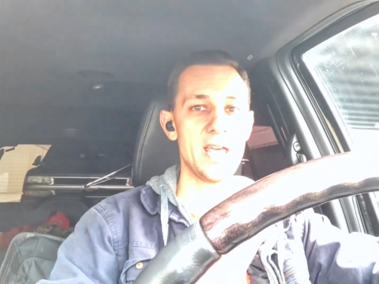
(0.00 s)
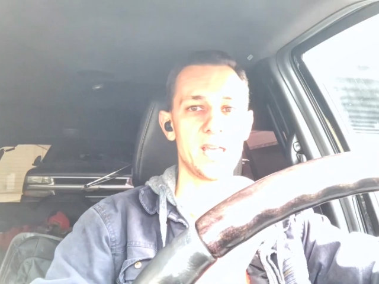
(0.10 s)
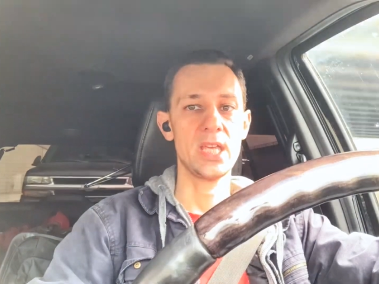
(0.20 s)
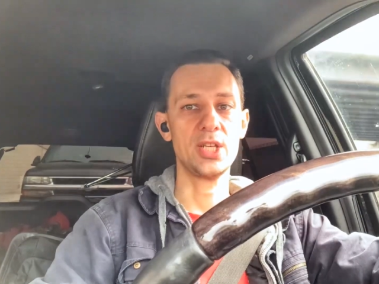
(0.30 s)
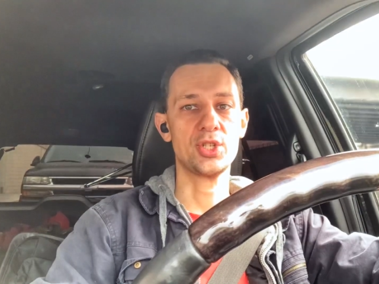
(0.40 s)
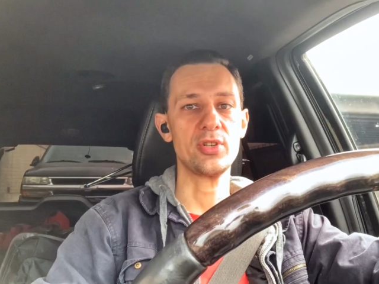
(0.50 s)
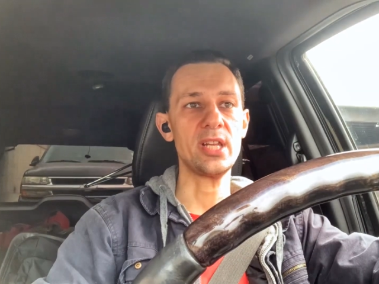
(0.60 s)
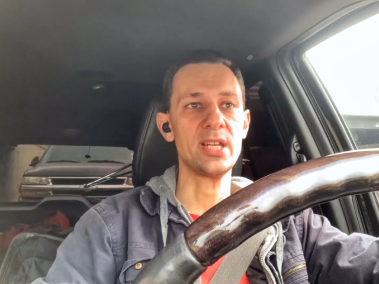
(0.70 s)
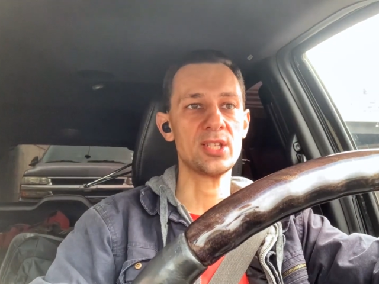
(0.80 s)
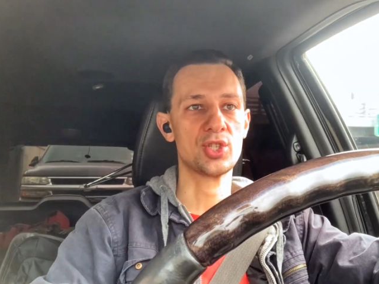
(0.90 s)
He
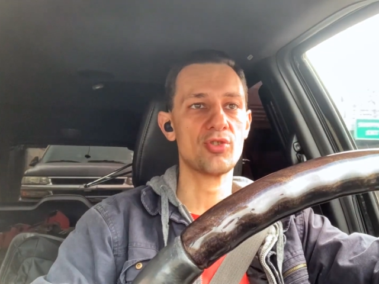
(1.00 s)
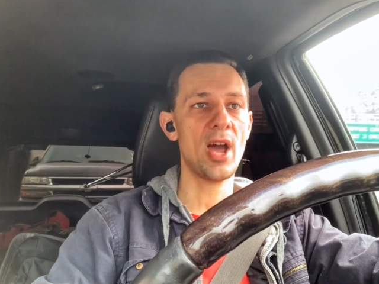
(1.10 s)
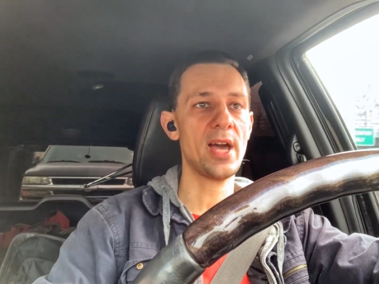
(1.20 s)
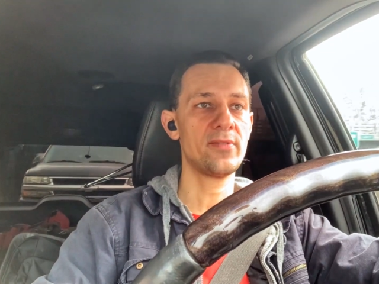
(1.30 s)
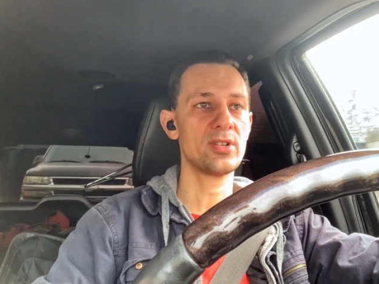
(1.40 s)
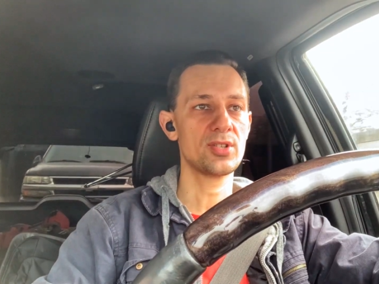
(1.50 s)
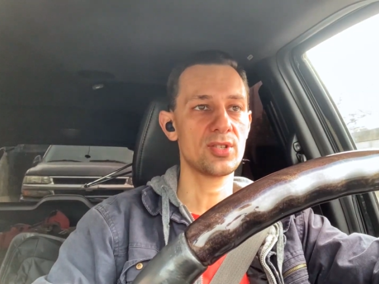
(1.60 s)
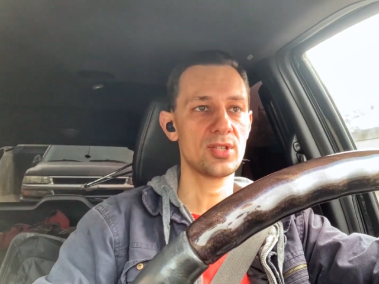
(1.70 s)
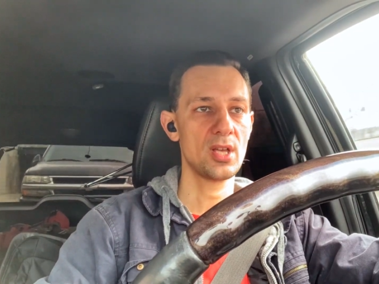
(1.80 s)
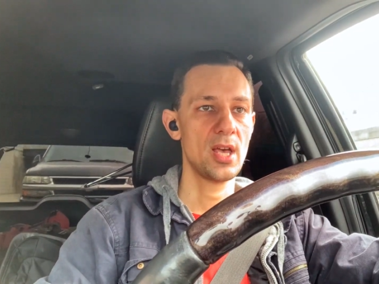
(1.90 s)
treat his
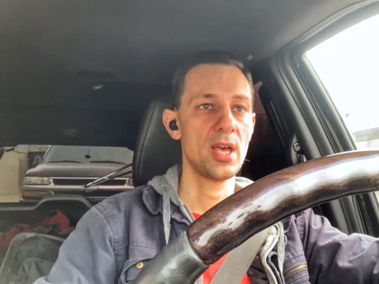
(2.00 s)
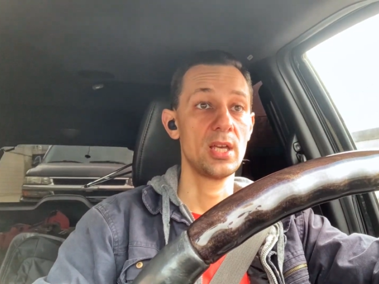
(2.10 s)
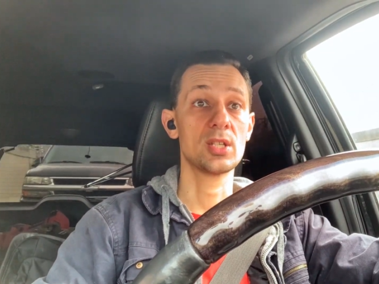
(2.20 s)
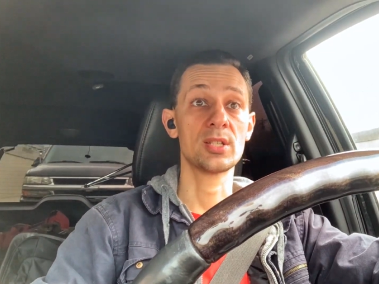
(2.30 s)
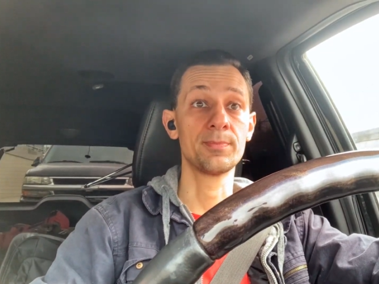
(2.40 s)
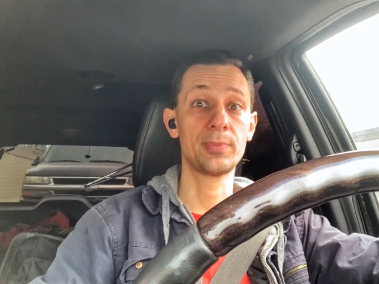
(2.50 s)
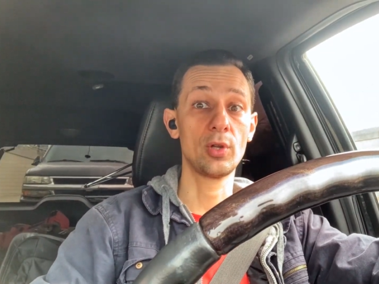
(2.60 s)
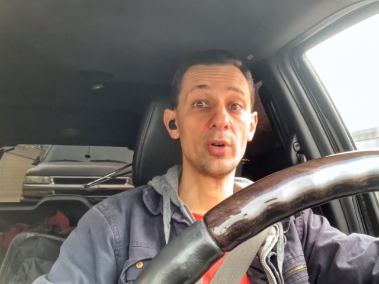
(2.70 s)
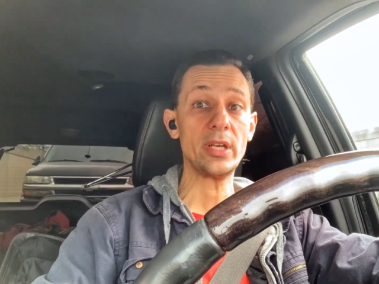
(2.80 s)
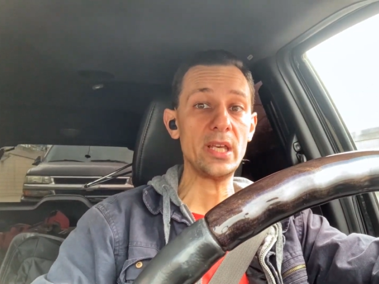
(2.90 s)
drivers, his
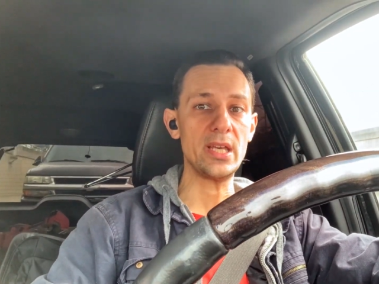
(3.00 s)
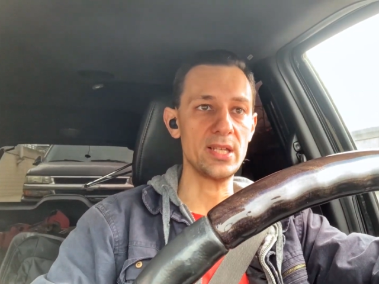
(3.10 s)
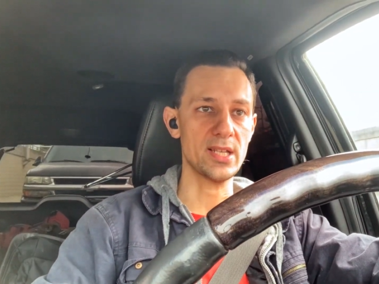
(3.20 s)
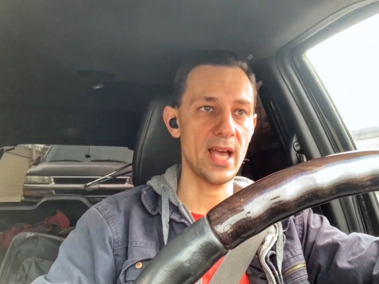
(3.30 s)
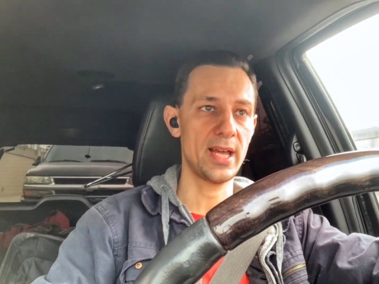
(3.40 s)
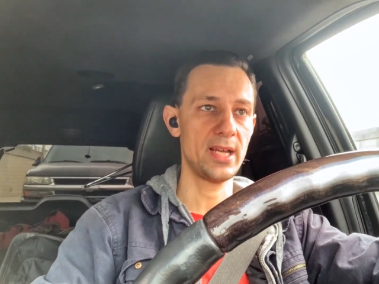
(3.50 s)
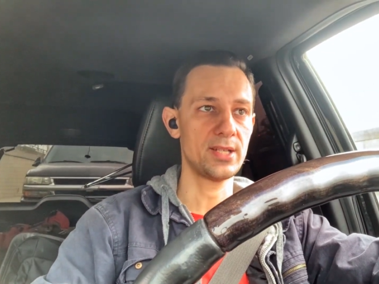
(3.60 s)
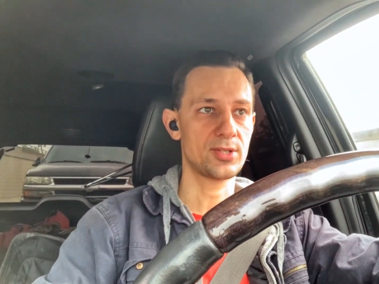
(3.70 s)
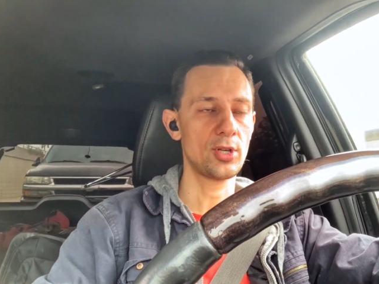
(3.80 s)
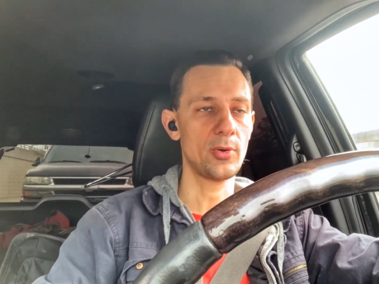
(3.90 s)
employees at
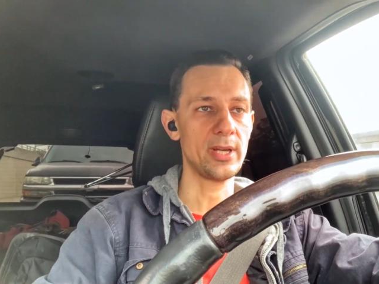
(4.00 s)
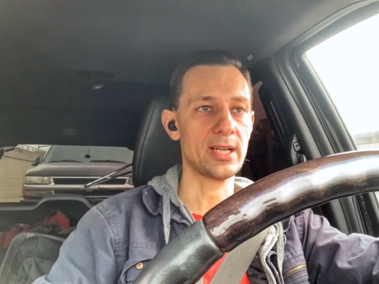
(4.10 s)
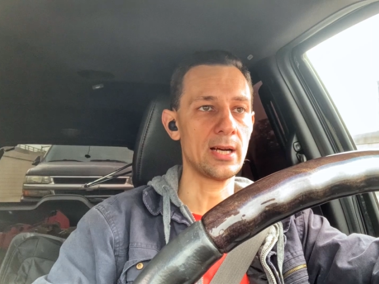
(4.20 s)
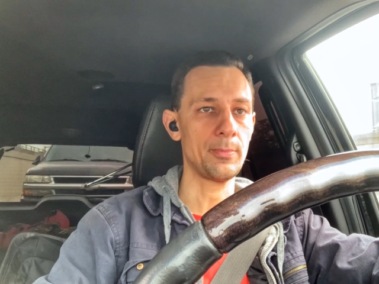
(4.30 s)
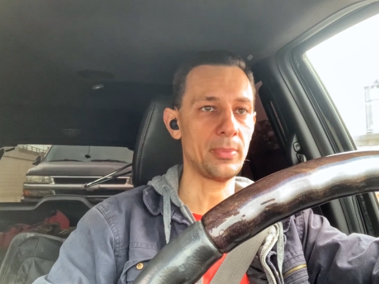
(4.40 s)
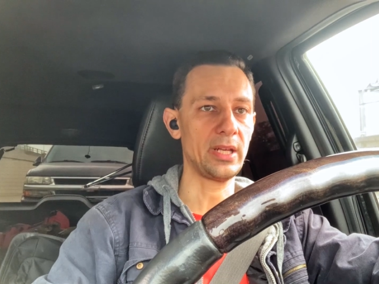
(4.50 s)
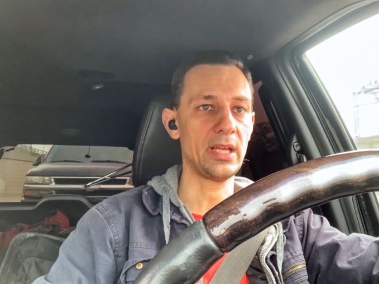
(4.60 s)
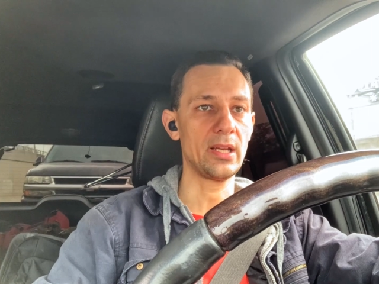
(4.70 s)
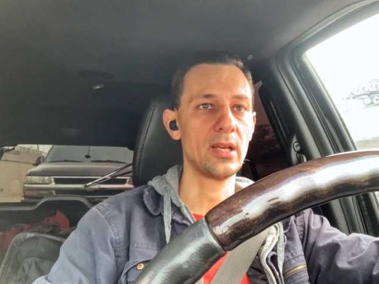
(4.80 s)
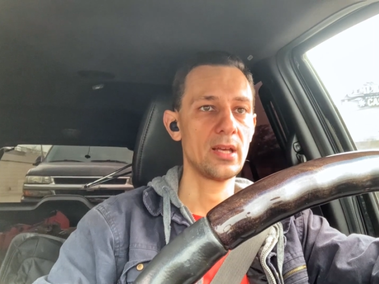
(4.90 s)
his towing
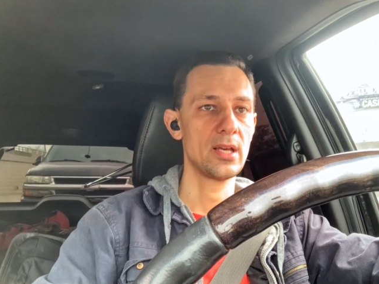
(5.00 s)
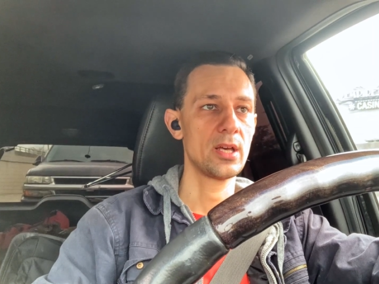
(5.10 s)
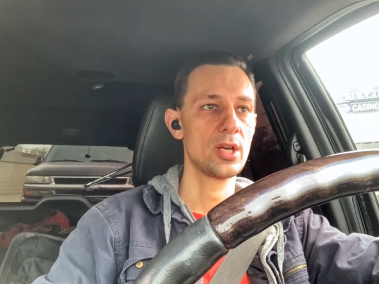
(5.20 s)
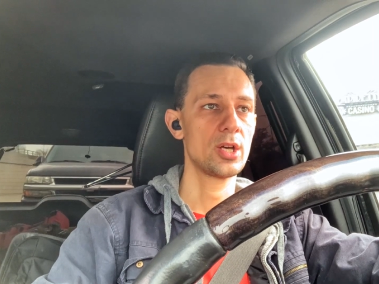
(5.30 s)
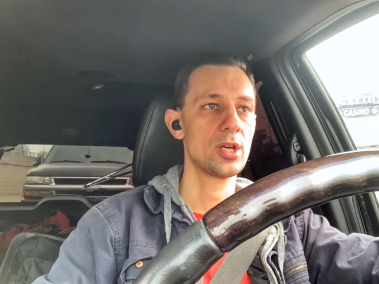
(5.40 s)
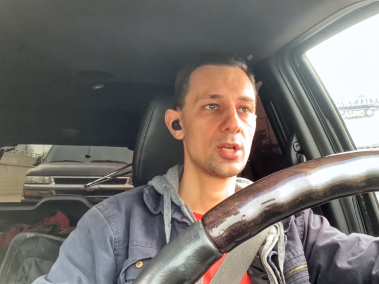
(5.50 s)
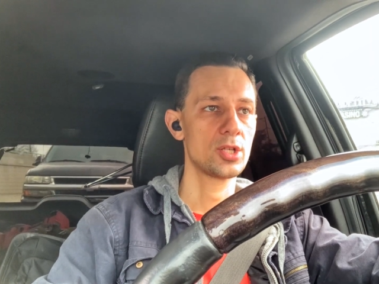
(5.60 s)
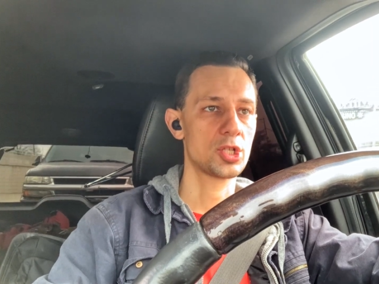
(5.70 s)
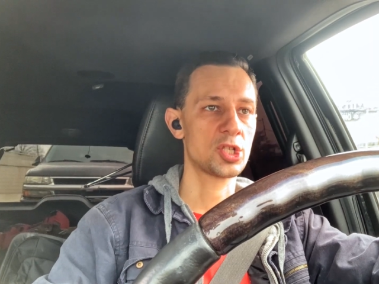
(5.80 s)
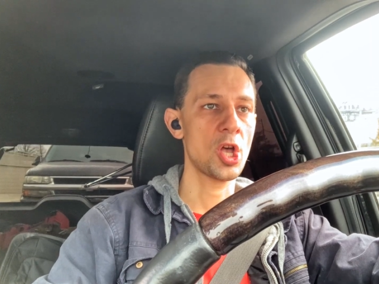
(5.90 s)
company
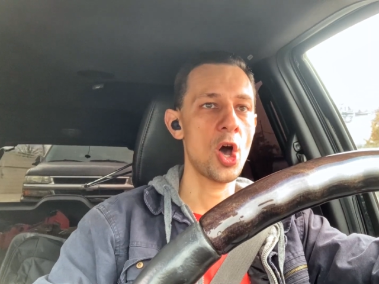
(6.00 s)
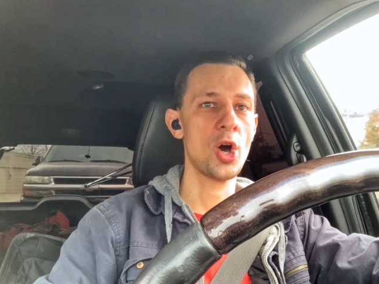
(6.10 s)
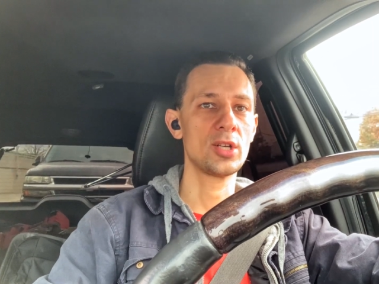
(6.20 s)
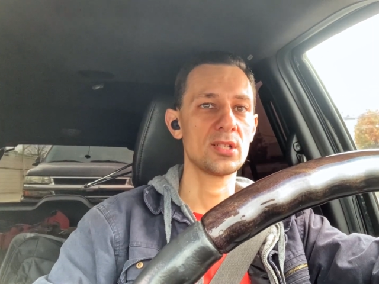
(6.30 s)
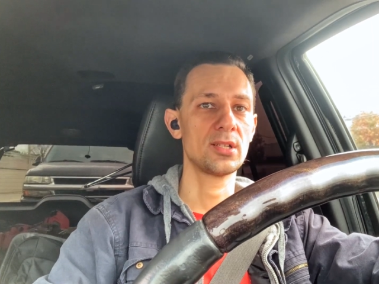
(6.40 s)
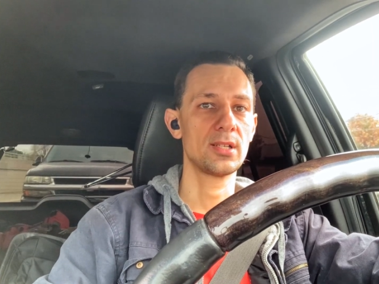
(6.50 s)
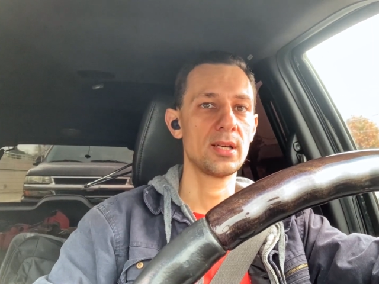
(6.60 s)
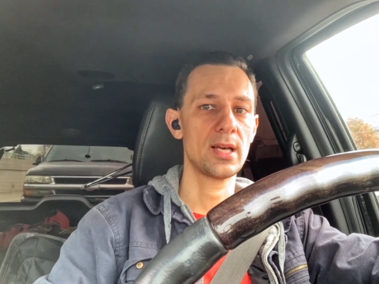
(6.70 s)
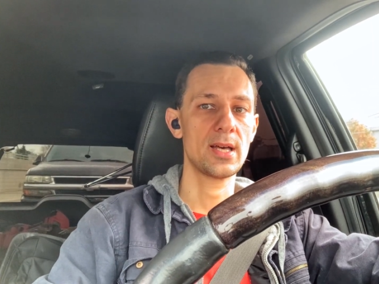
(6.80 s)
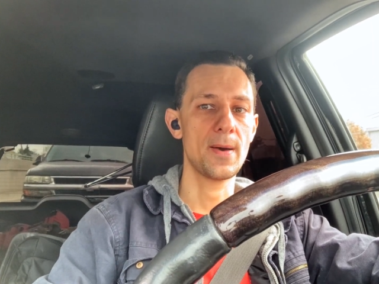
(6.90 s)
so
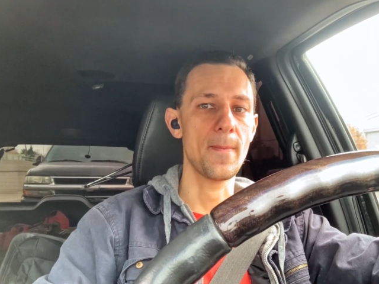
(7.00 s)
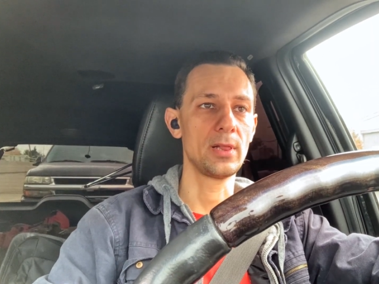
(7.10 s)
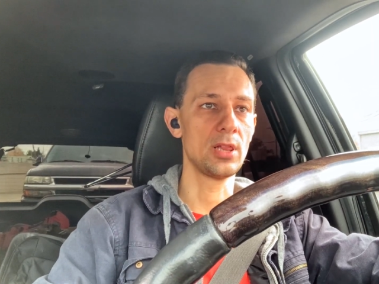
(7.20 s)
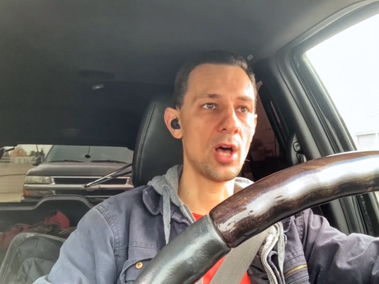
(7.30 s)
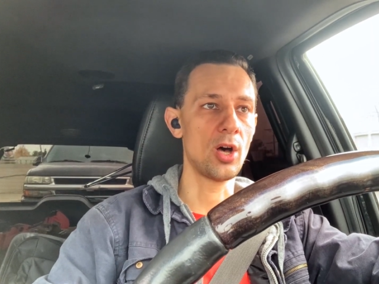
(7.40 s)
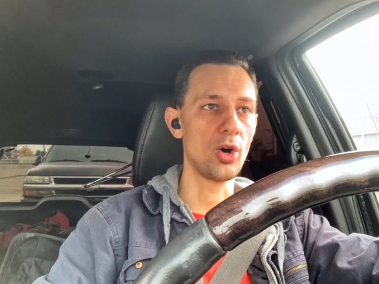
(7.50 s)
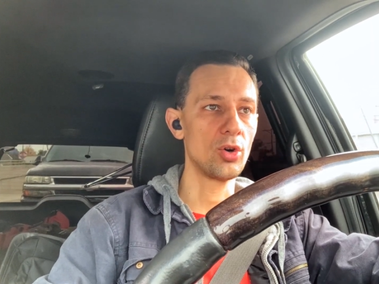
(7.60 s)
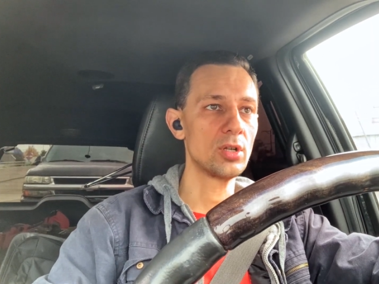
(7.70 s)
low